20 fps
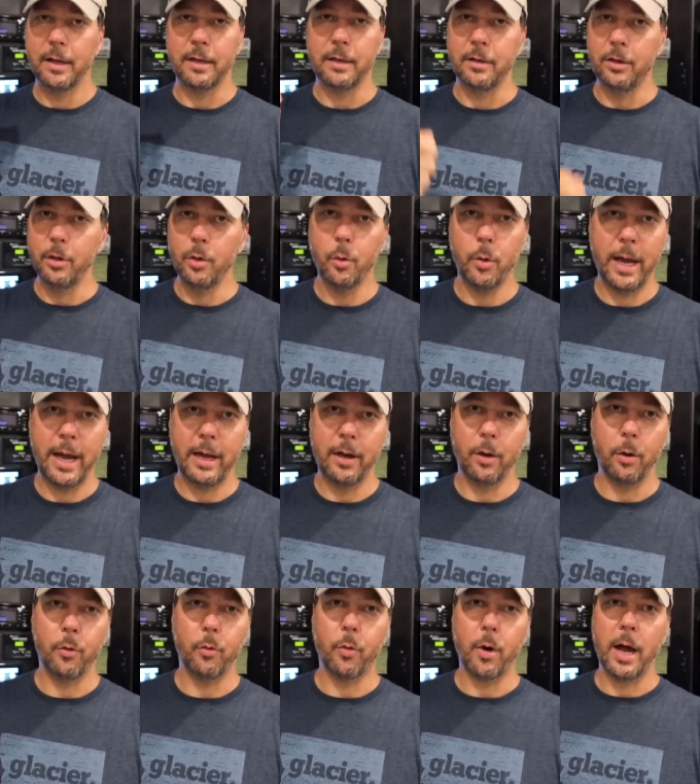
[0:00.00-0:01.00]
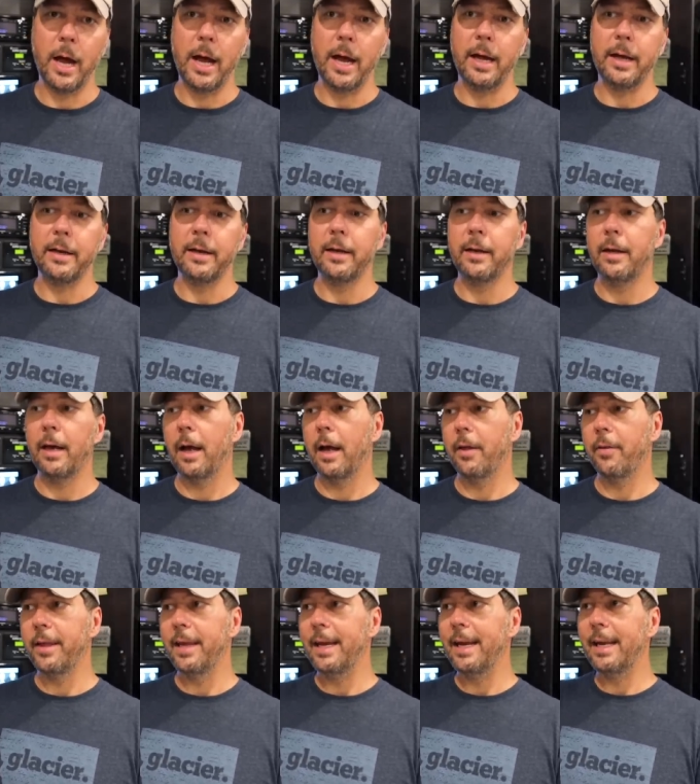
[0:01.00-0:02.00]
new anode rod.
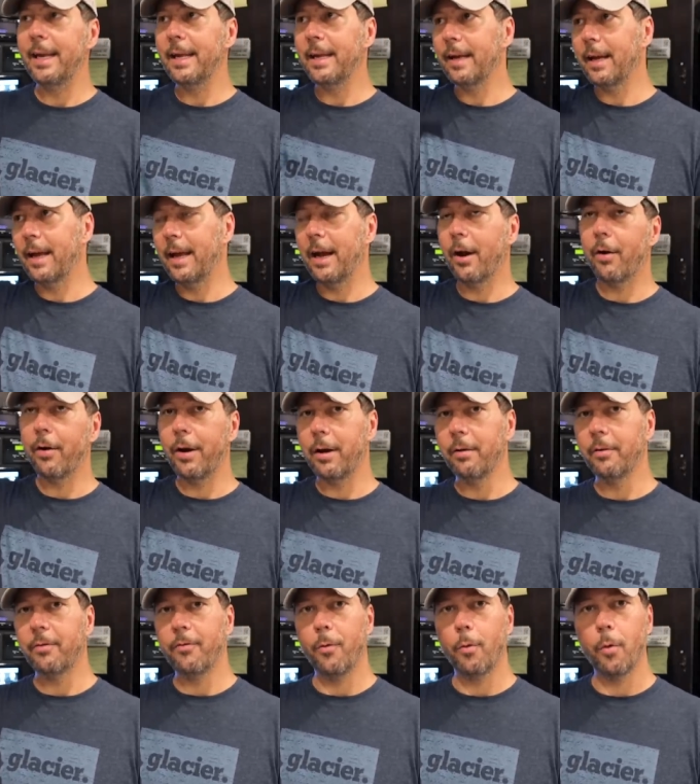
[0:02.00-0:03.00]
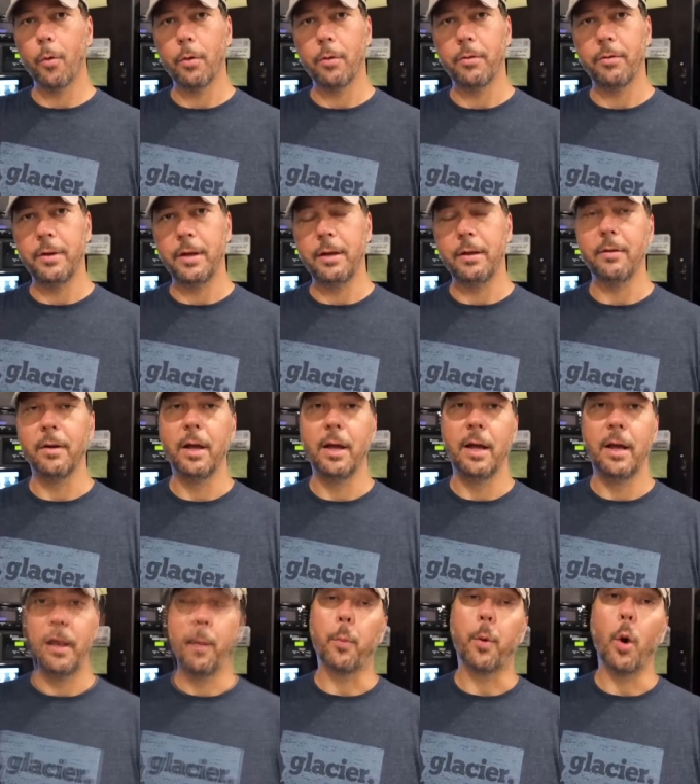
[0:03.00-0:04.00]
Uh, the heating area for the
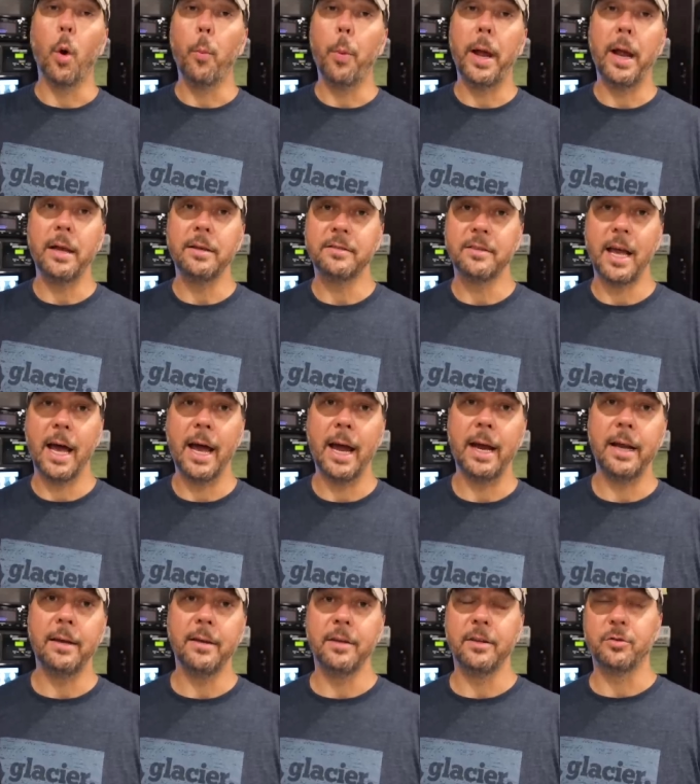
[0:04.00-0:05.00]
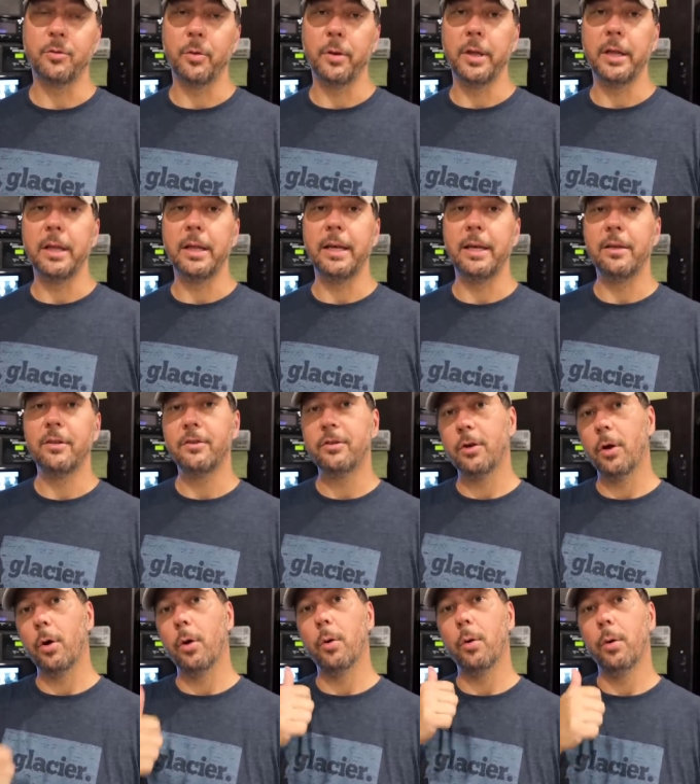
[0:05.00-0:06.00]
propane side is really clean,
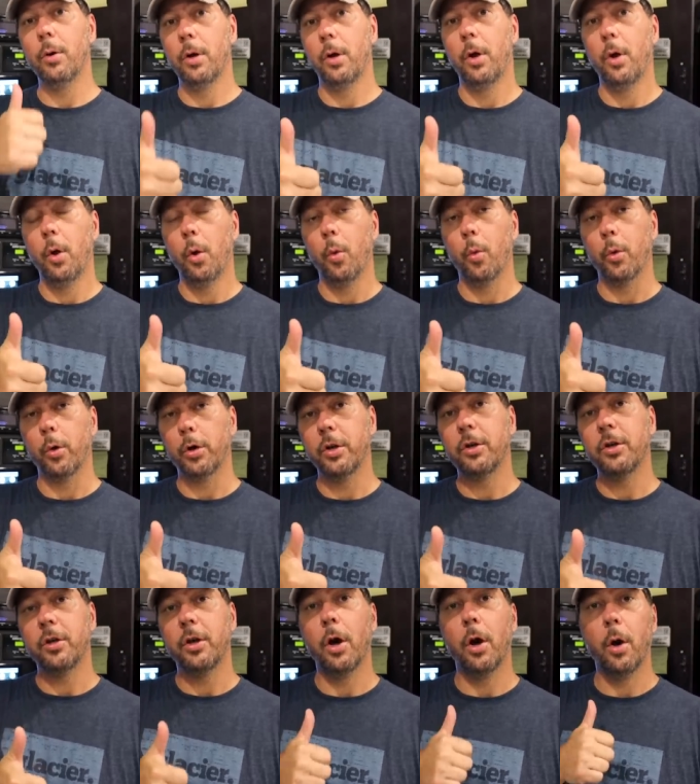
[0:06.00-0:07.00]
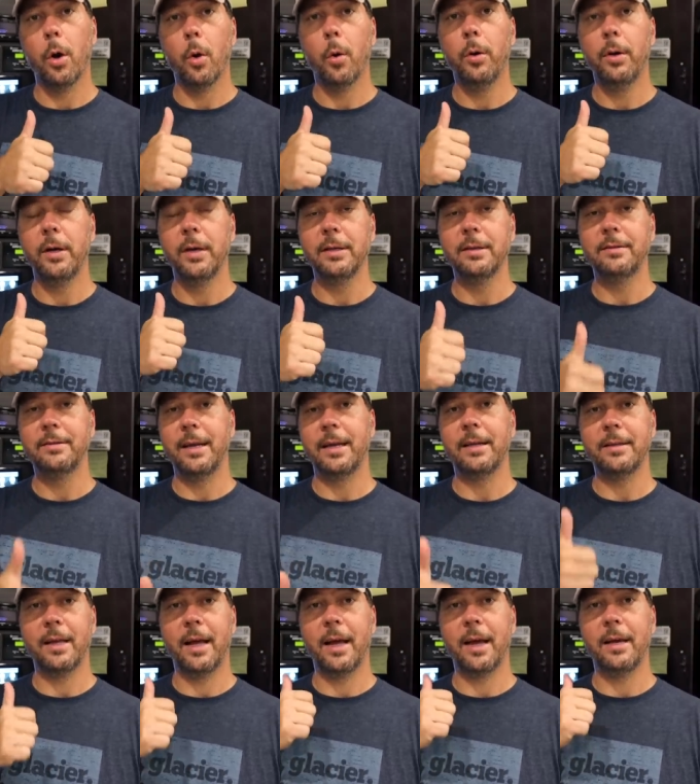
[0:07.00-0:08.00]
so we're good to go. It's
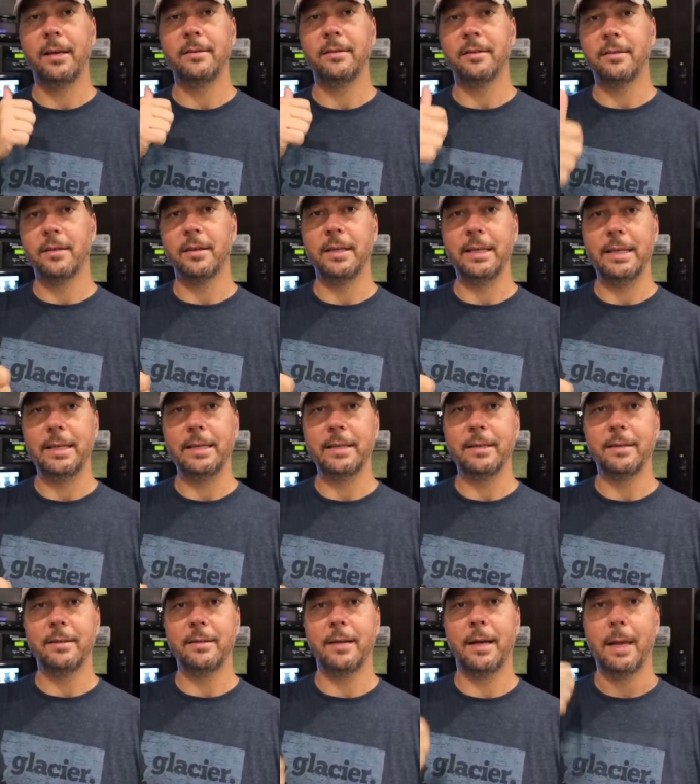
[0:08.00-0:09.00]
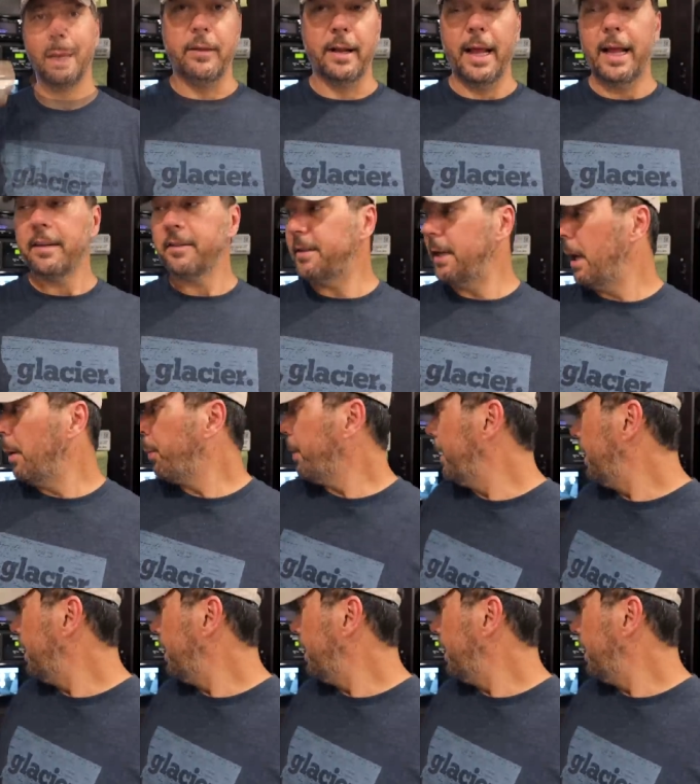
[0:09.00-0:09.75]
sanitized, it's clean. The last step